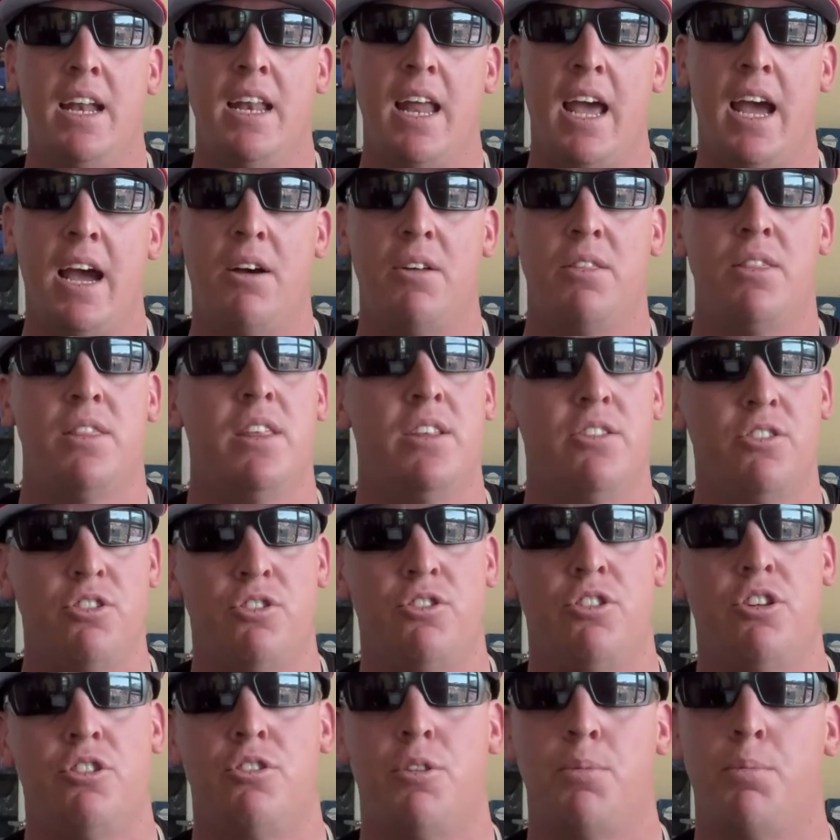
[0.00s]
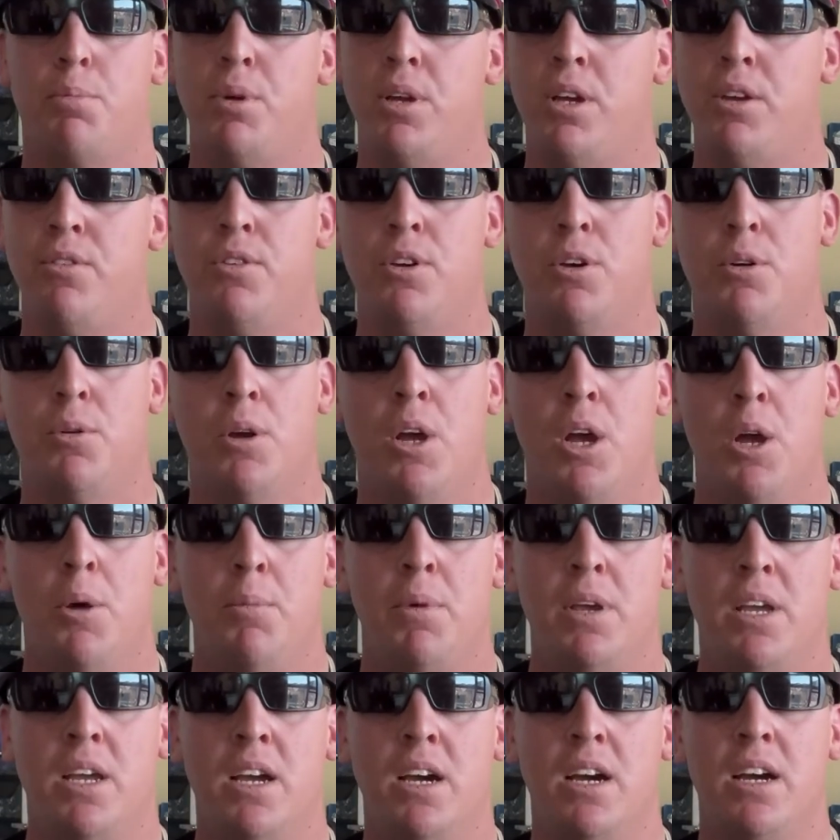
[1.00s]
Now, this is just a preview,
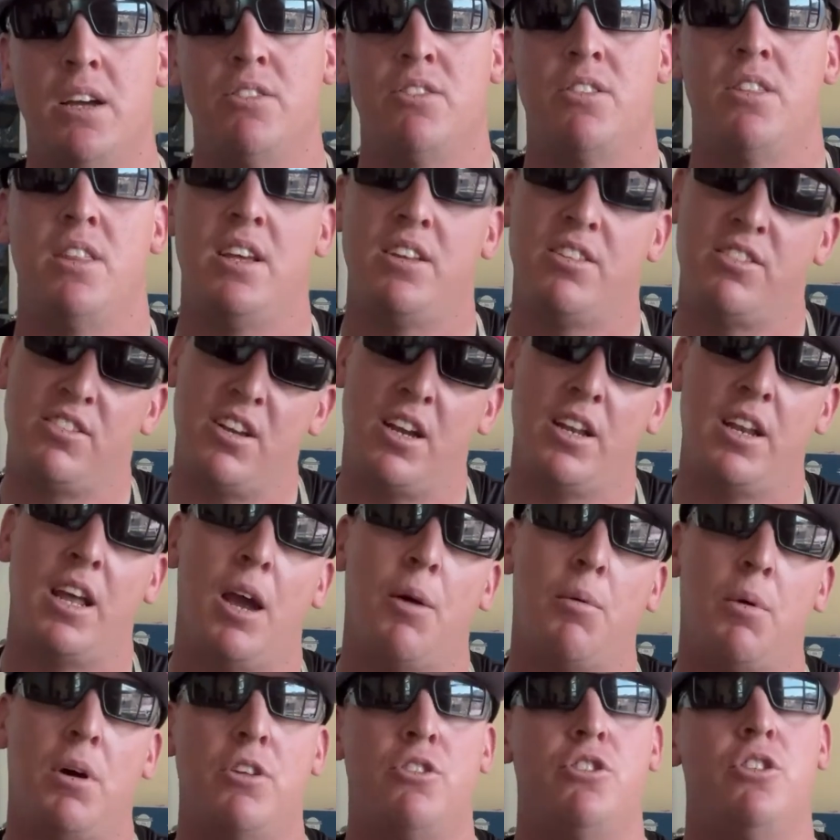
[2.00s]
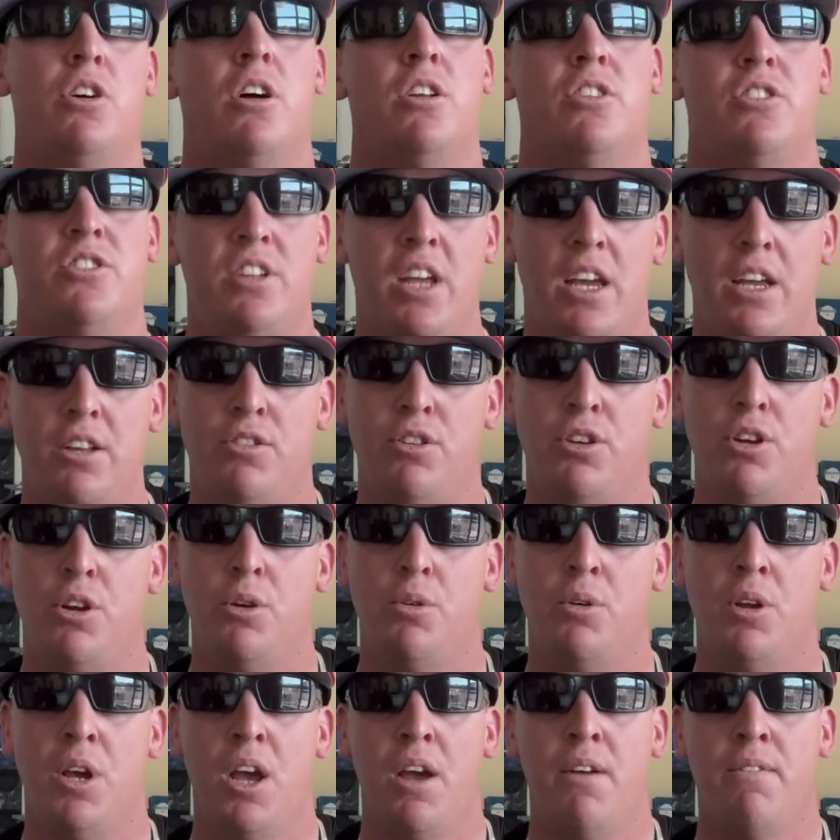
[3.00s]
because this Sunday I want y'all to stay
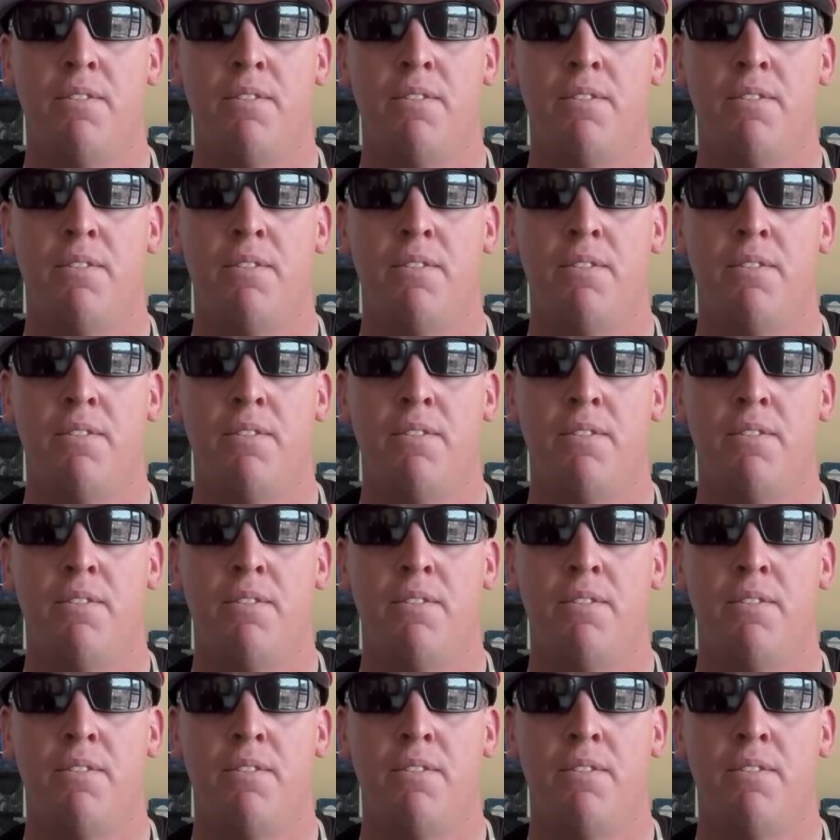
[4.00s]
tuned